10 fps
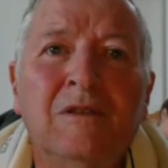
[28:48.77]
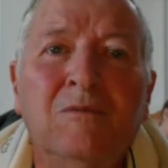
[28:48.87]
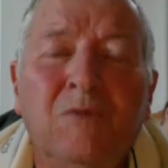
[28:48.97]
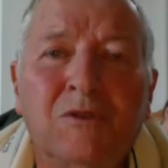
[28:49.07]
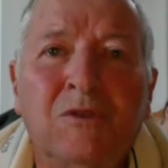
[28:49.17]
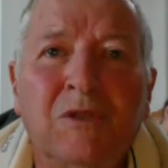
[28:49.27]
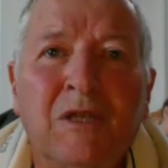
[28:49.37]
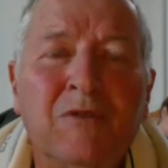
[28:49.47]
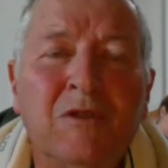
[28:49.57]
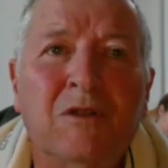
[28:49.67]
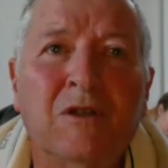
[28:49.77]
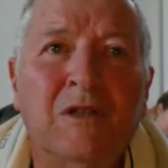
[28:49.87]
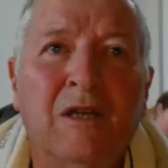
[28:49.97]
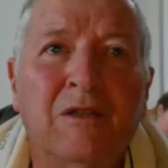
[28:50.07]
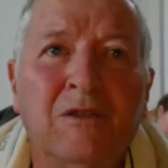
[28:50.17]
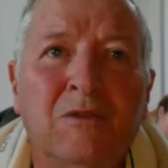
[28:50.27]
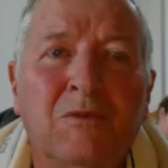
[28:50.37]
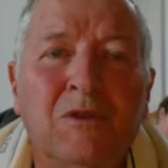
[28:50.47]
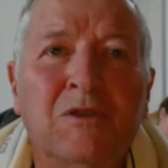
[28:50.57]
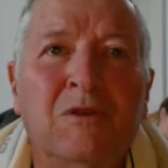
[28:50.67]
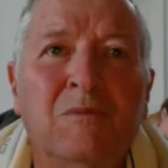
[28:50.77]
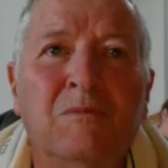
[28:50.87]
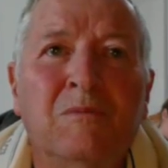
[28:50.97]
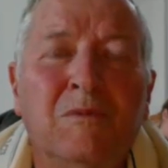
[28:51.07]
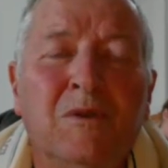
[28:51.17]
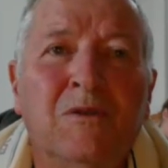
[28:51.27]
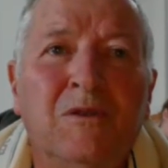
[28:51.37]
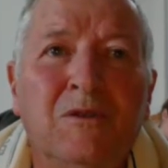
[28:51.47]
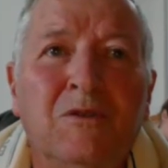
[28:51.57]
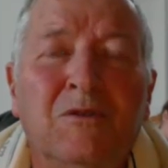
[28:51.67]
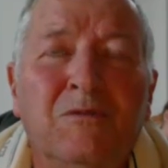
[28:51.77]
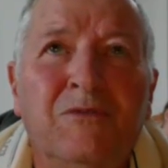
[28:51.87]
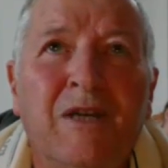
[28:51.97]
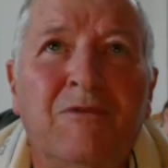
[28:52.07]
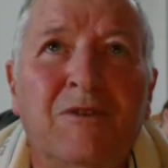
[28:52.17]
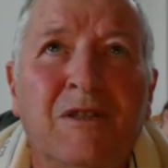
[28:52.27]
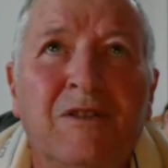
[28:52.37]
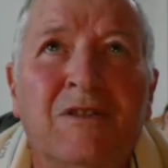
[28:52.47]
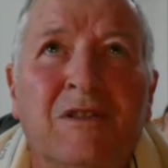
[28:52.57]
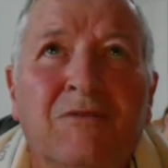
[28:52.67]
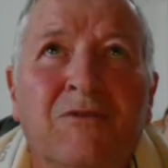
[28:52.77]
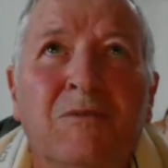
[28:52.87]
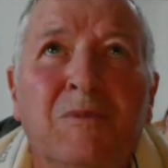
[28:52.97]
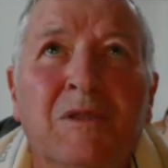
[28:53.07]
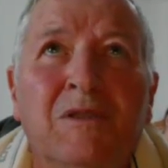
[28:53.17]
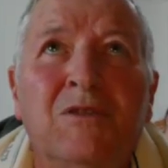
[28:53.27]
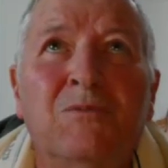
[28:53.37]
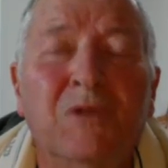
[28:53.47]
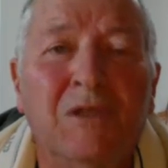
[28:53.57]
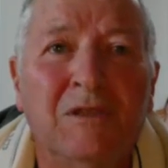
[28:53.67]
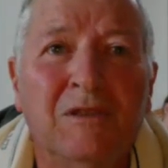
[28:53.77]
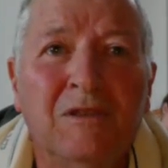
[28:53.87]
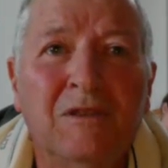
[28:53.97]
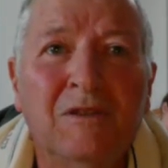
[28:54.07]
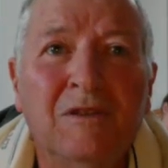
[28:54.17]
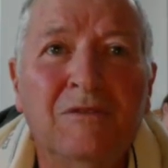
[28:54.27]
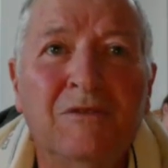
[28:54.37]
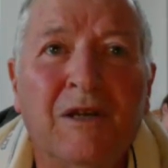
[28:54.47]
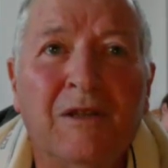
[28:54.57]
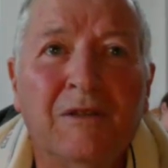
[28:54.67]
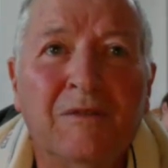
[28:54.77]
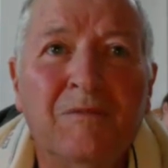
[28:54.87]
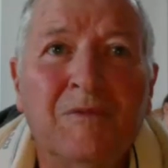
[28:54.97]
And what do I have to die daily to? What is on, on your favourite list for me this week, Father?